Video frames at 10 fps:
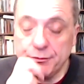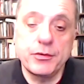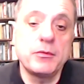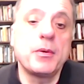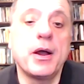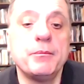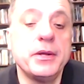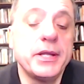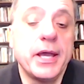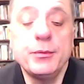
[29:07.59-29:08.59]
from about
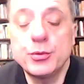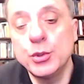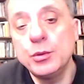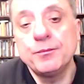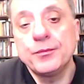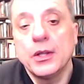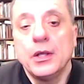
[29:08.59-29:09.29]
mid-April.